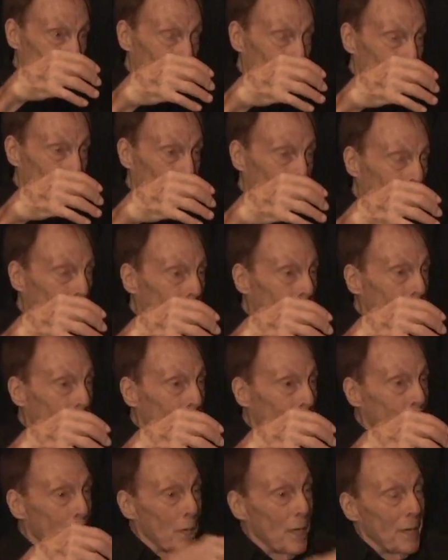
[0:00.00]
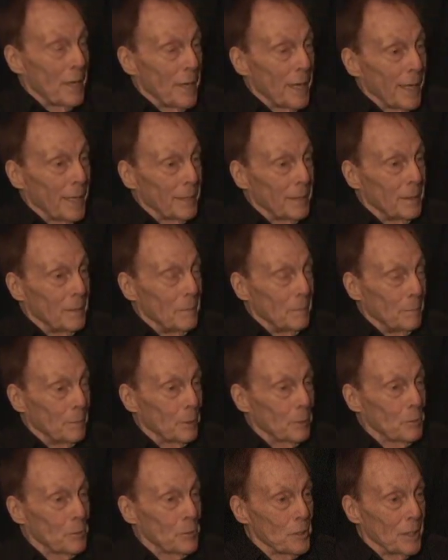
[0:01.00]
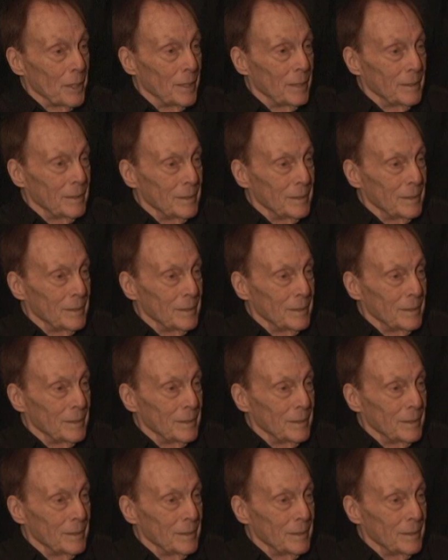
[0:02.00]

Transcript: a high, and then that puts the